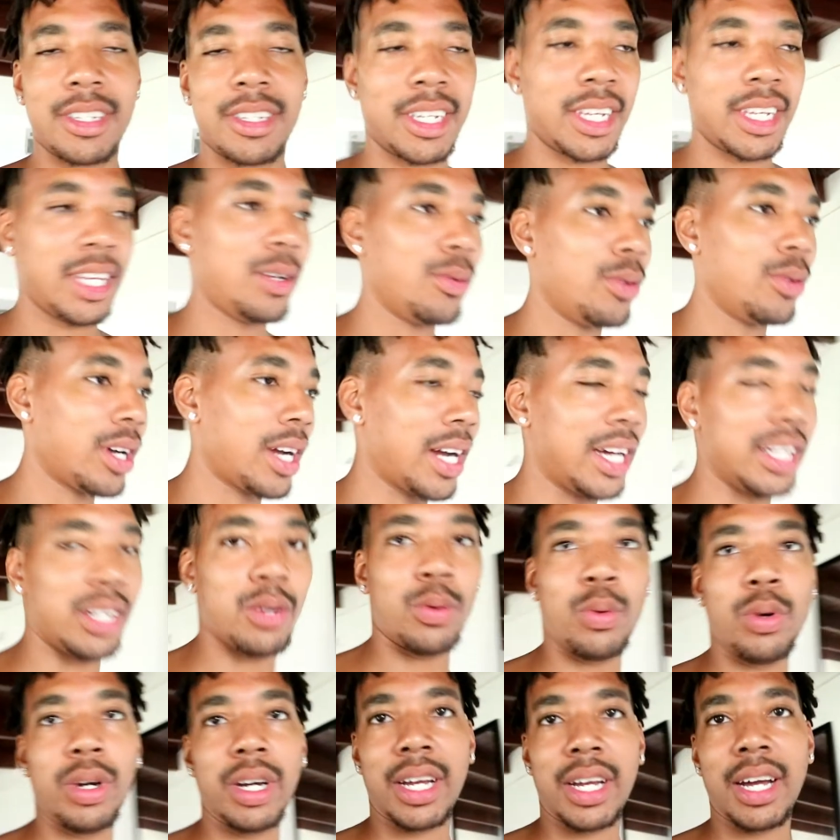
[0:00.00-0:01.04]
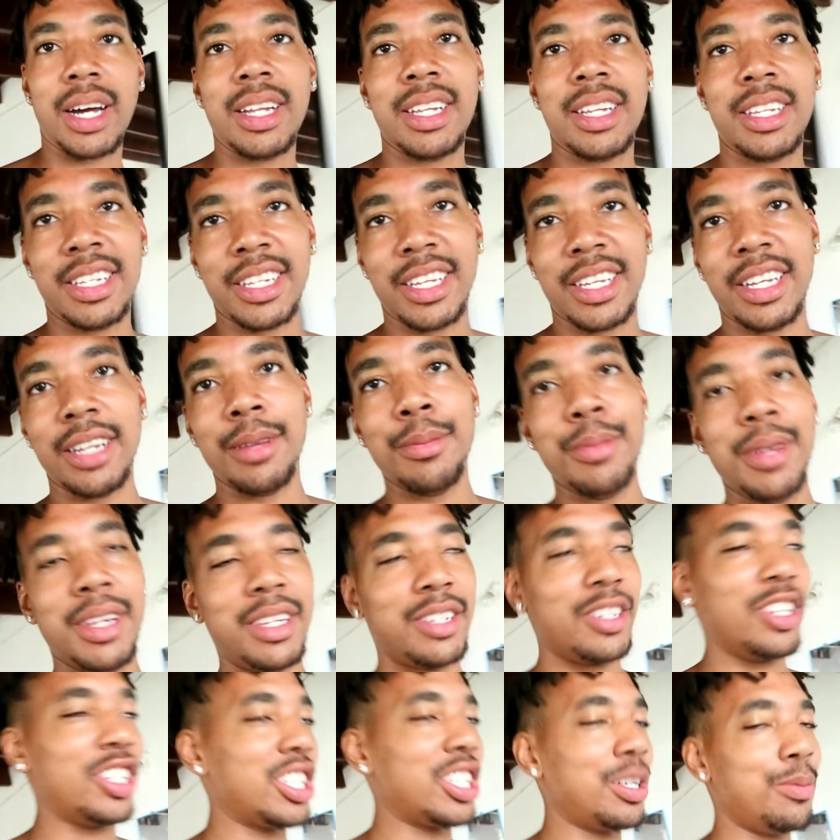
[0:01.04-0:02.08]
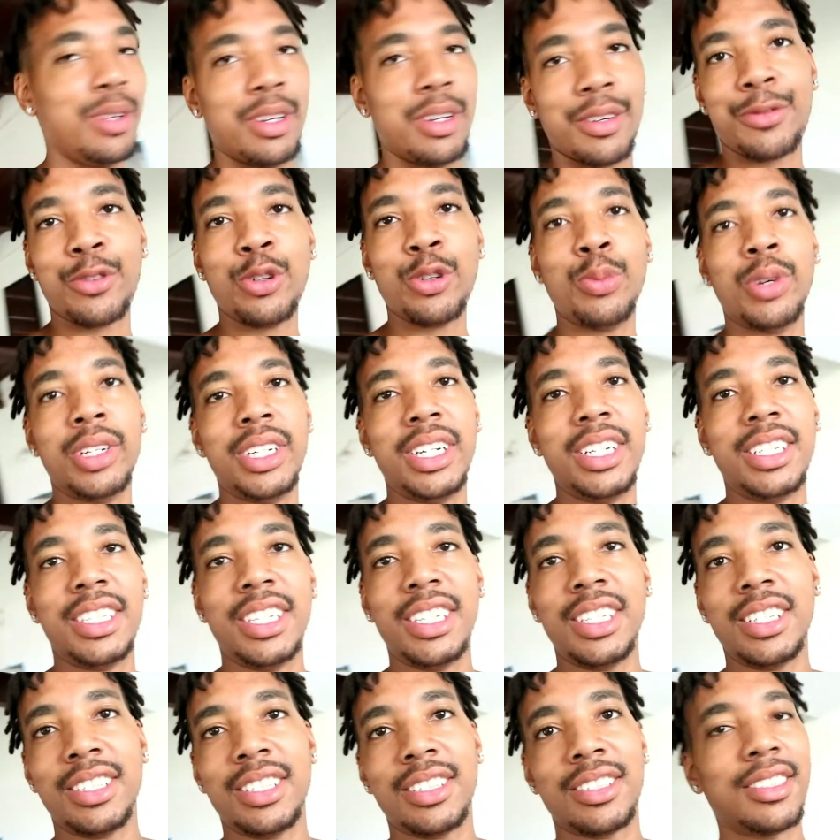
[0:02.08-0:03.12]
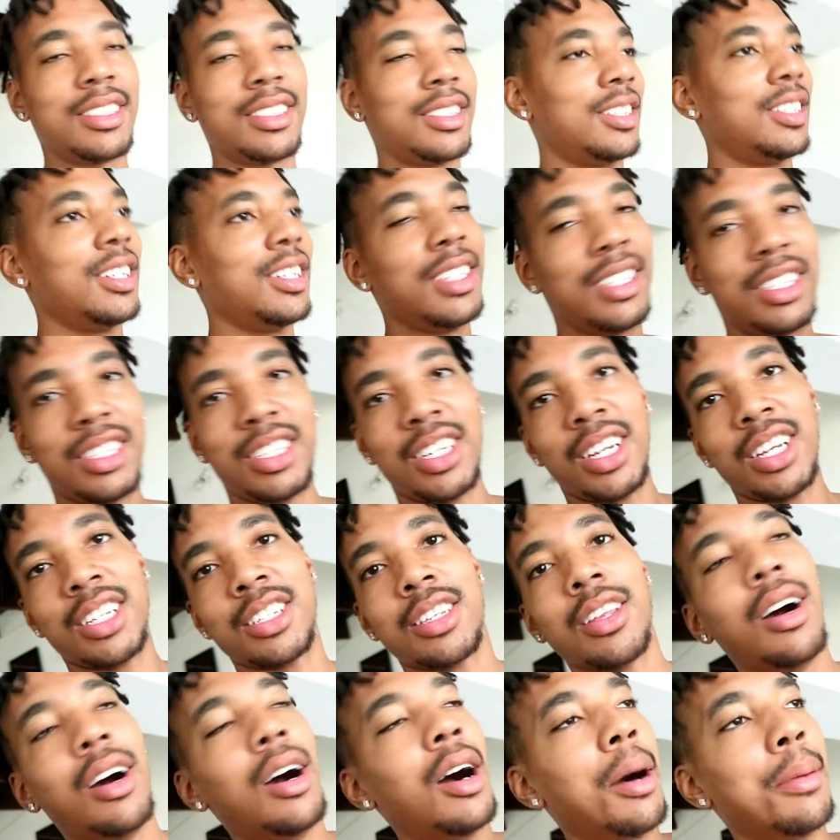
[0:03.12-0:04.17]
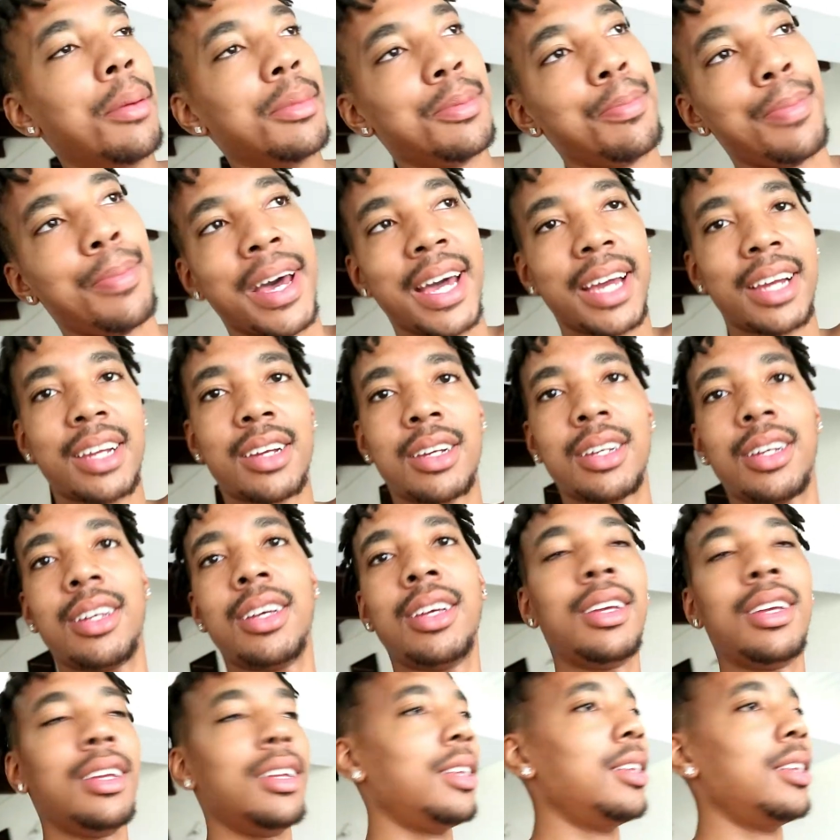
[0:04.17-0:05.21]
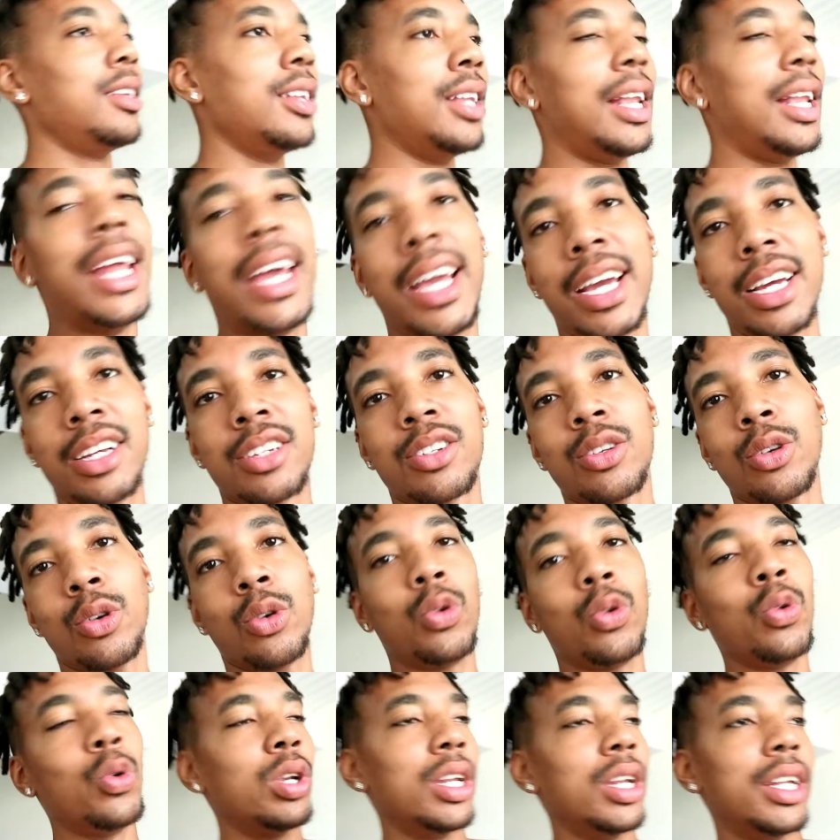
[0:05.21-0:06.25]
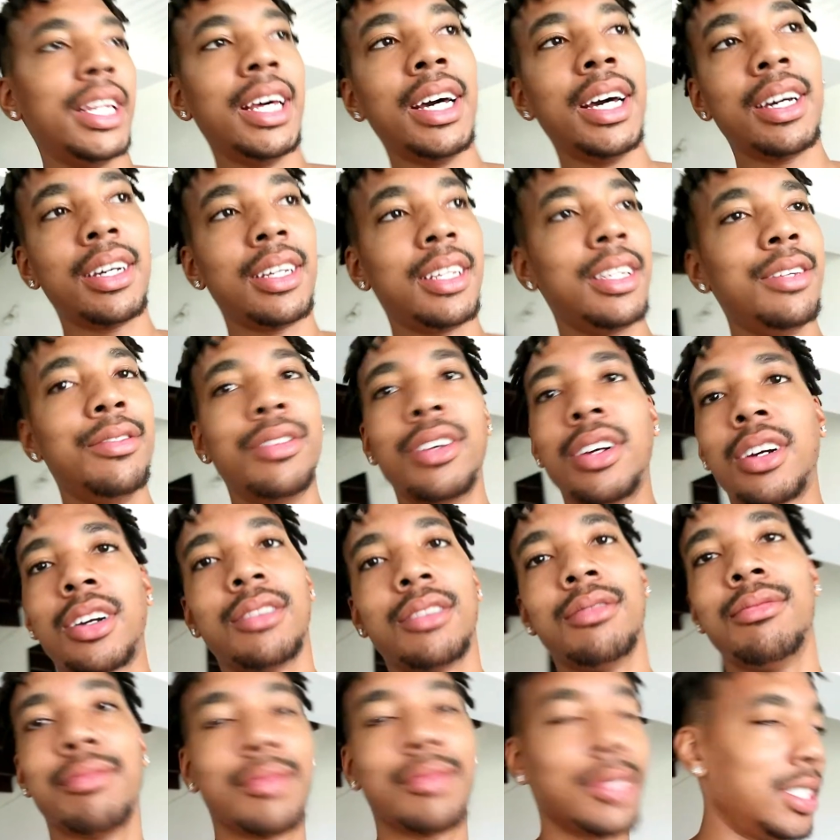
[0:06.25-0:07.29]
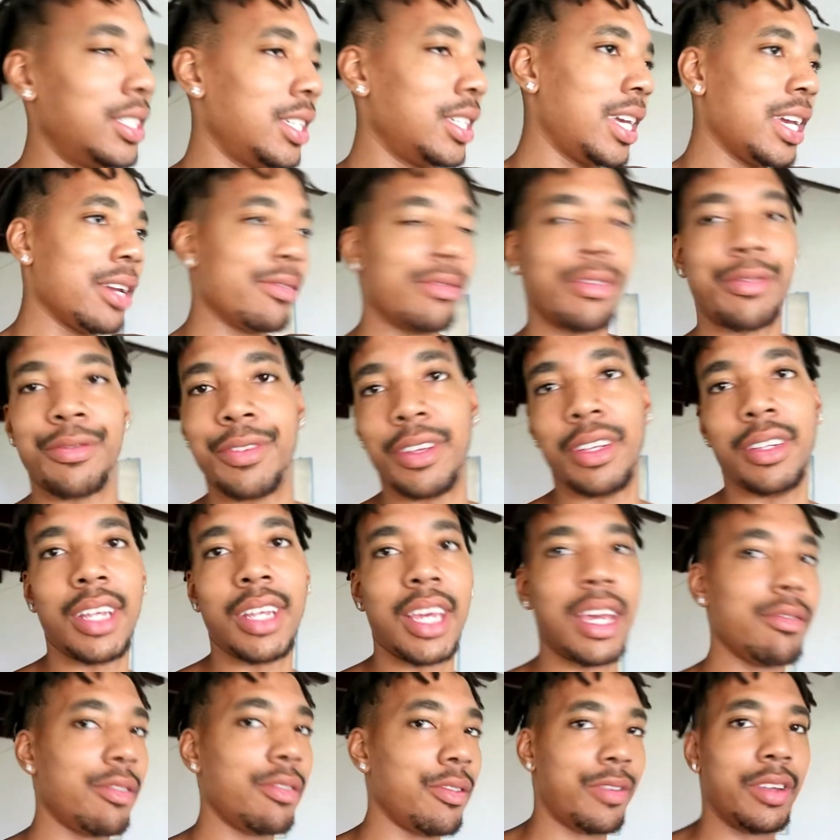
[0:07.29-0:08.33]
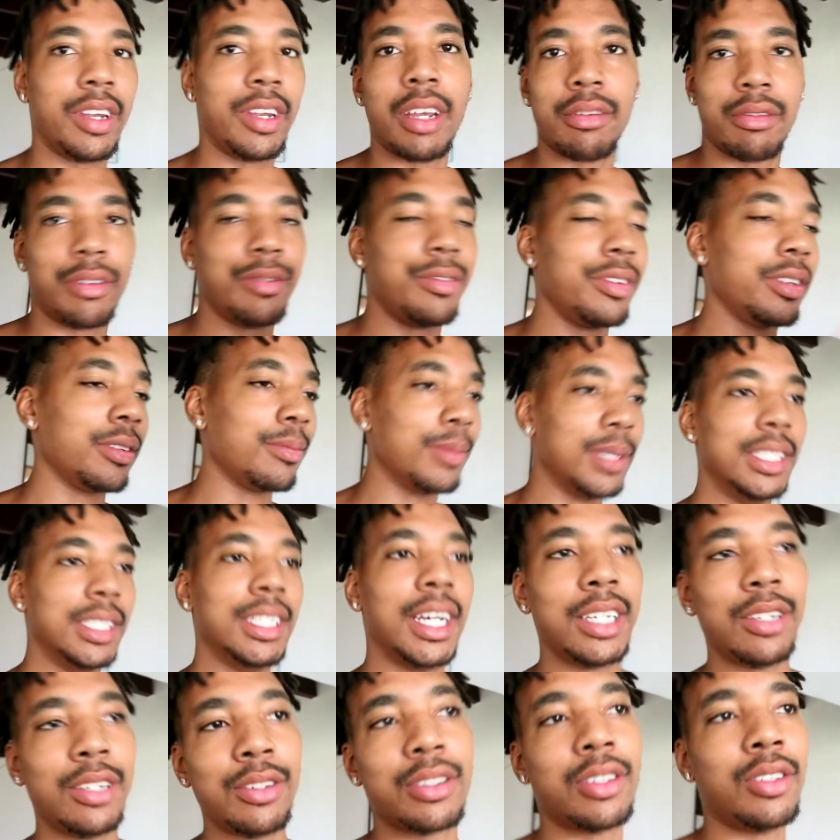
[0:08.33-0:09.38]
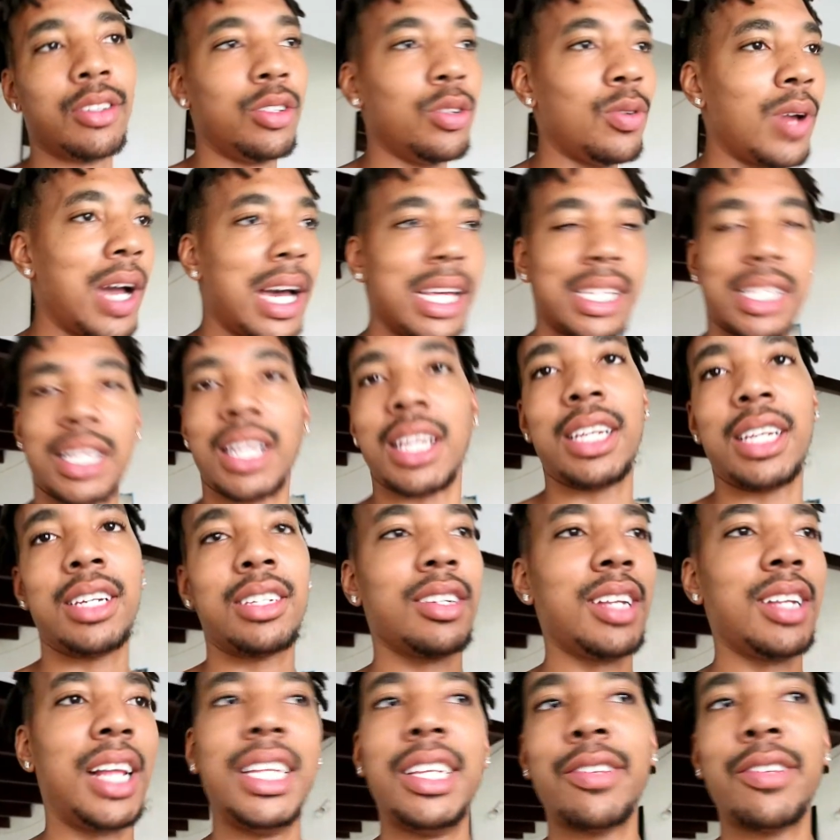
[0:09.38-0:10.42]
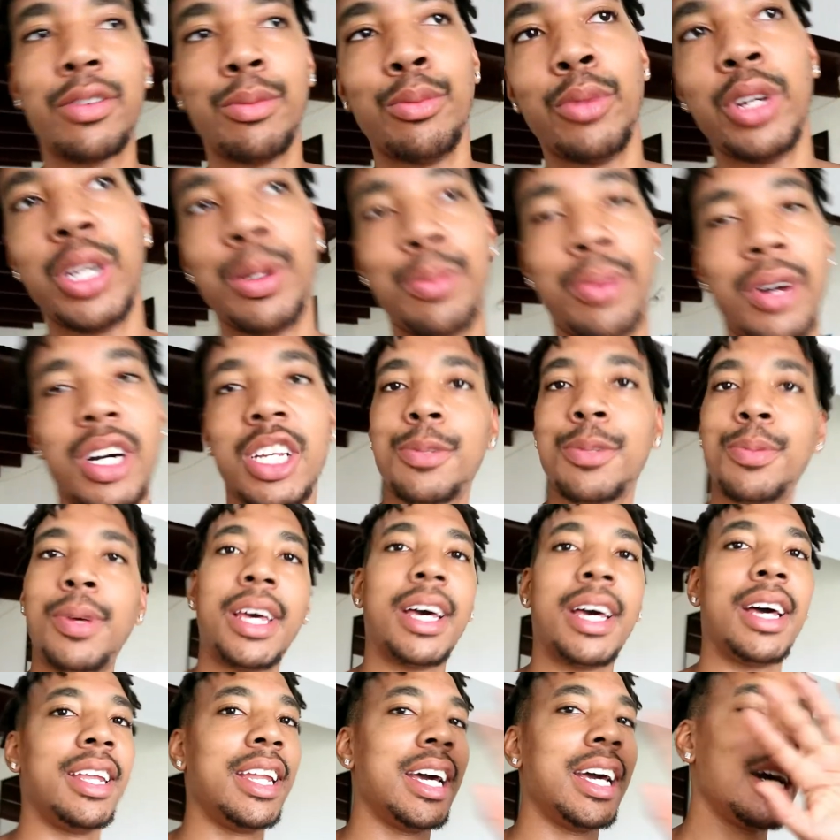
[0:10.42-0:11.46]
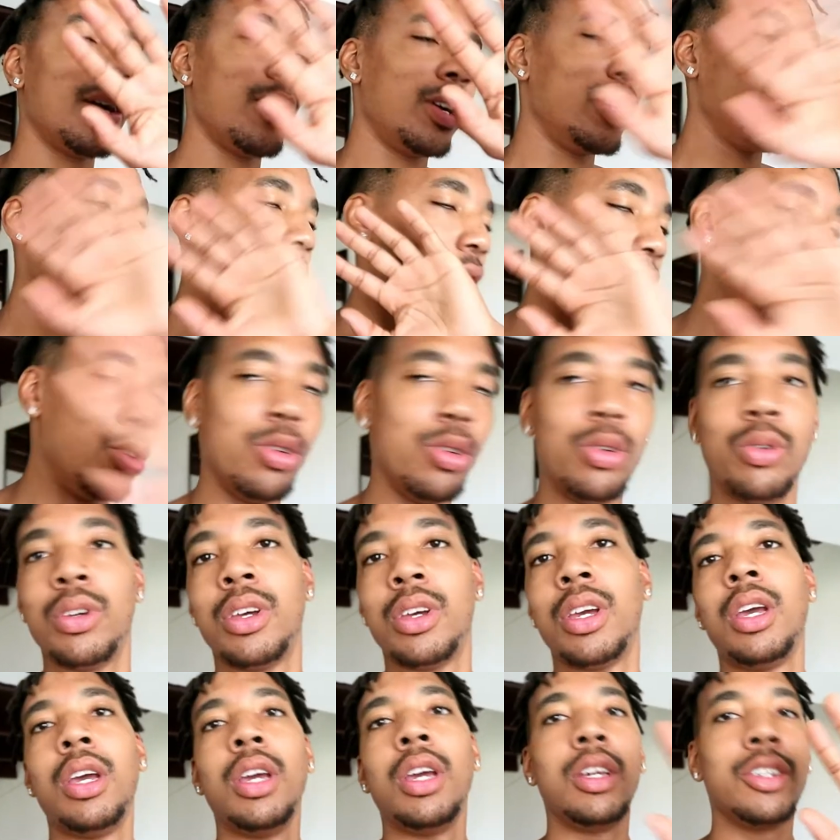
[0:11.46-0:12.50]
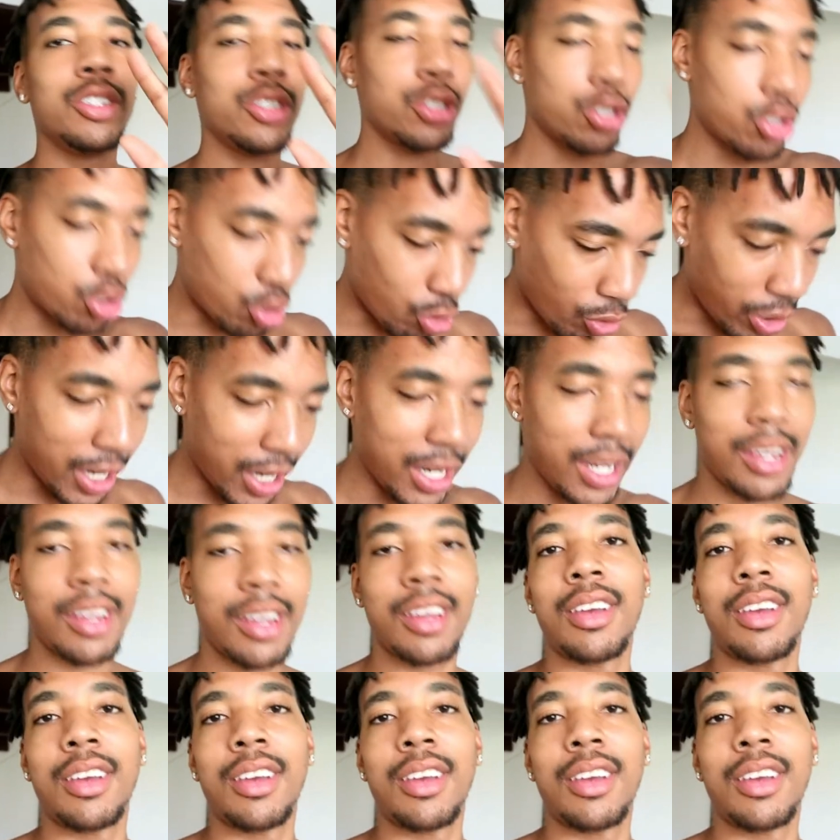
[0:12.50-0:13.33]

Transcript: say what kind of workout this is gonna be. So it's gonna be a full body thing. Chest, arms, back, legs, all of that, even everything, man. I used to do isolation at different body parts, but now I just do straight